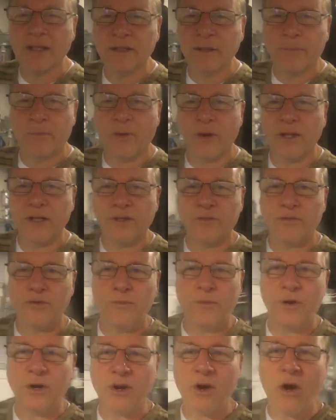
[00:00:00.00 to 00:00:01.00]
the boiler
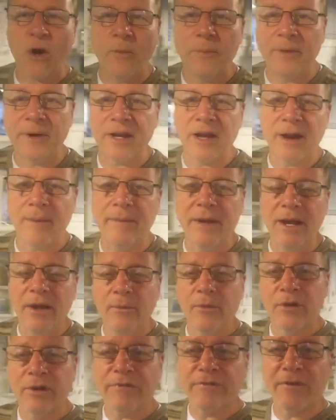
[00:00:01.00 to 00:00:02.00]
room. We're going to open it up.
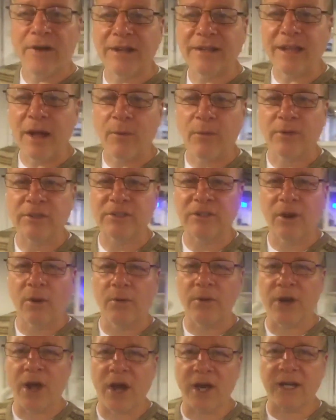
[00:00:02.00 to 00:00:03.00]
We're going to find out what's
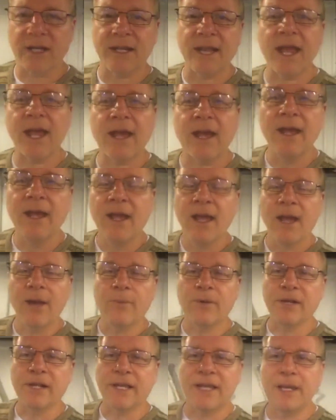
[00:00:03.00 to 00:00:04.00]
going on in there. And
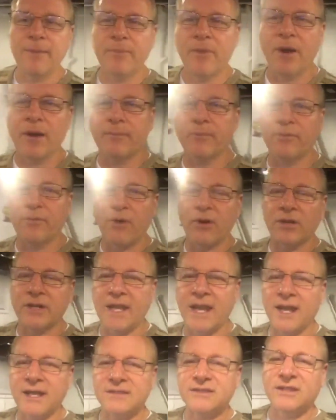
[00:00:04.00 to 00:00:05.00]
we're going to keep on
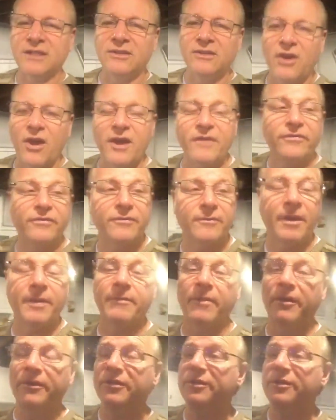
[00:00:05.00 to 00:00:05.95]
broadcasting live from my mother's